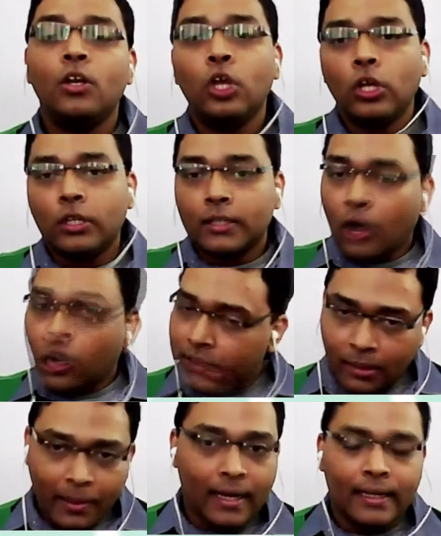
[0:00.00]
Or
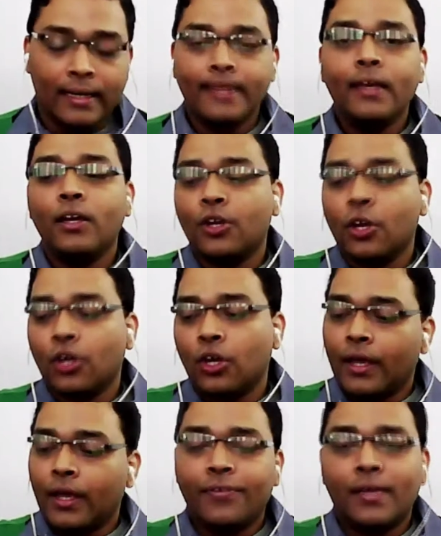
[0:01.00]
similarly, if you
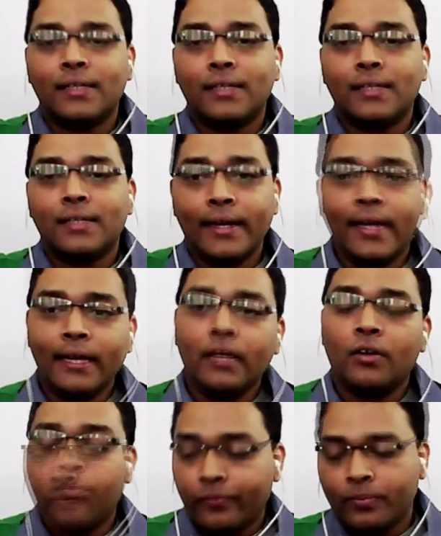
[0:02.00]
are studying
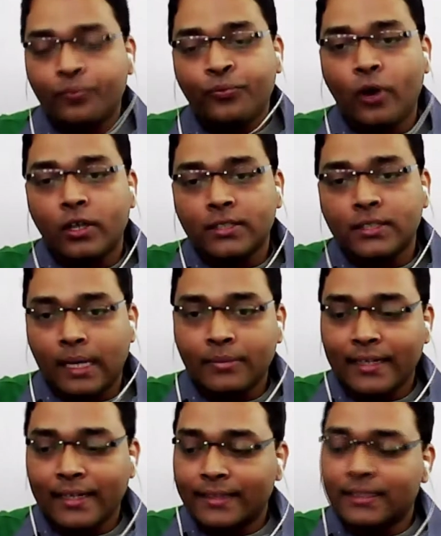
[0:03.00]
for something, let's
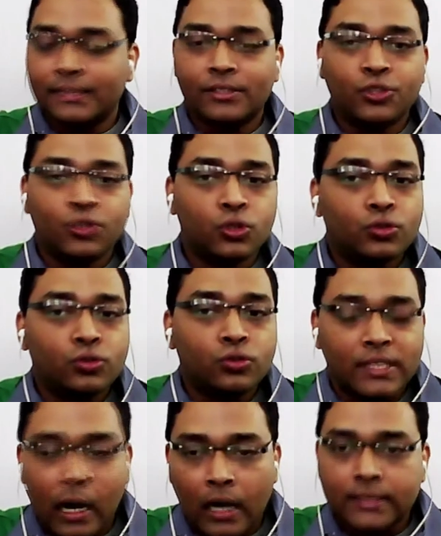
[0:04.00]
say 2 to 3
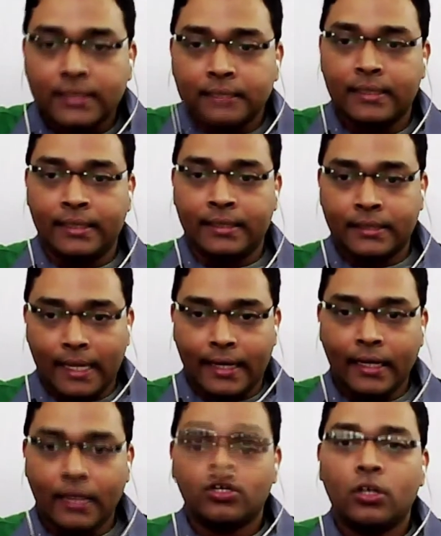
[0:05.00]
hours in a day,
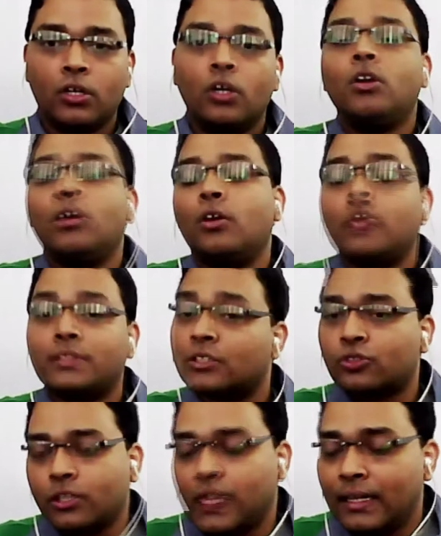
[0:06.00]
which is going to be
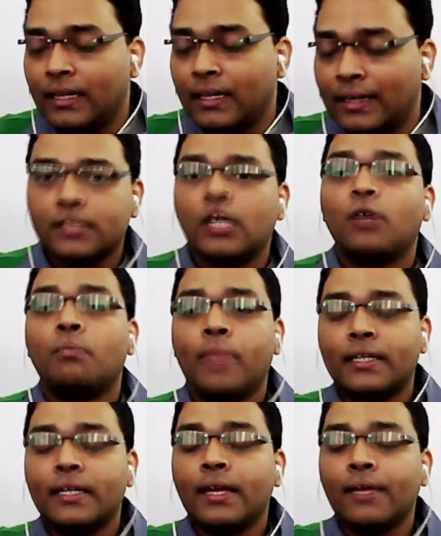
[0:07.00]
less, but if
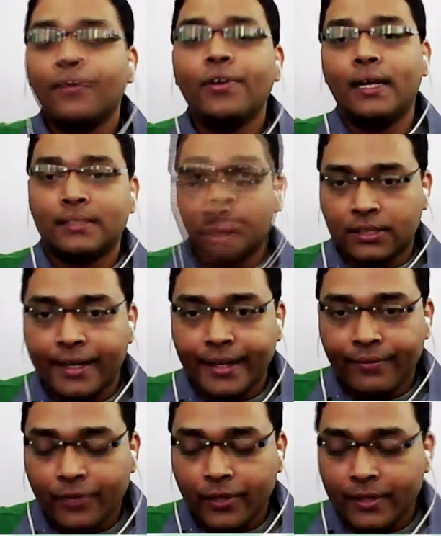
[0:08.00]
you are studying for
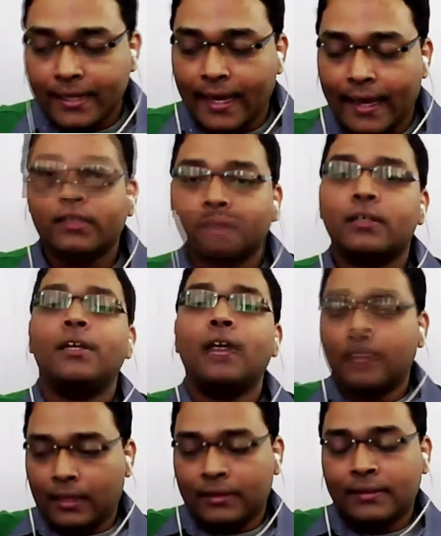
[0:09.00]
that,
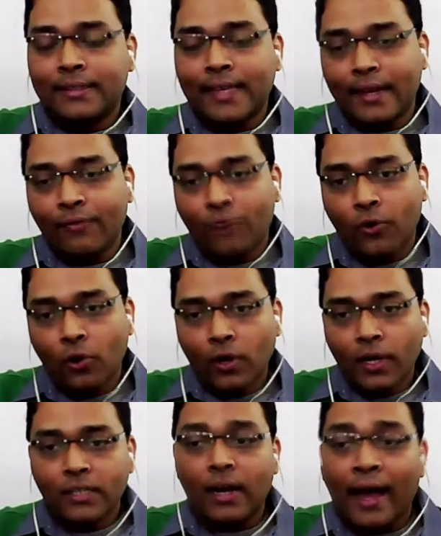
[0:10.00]
then focus on
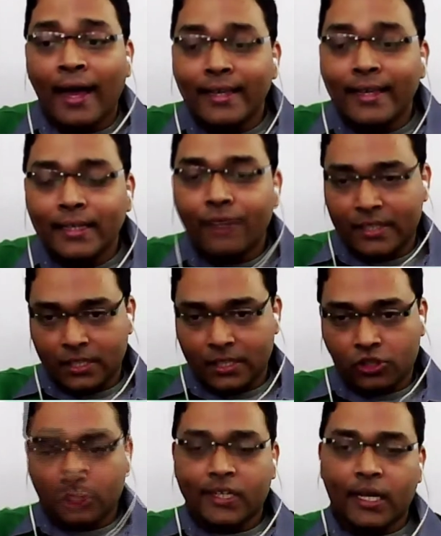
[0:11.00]
either physics or
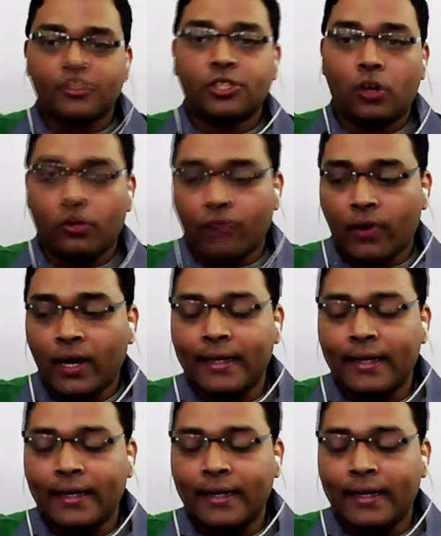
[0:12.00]
chemistry on one day,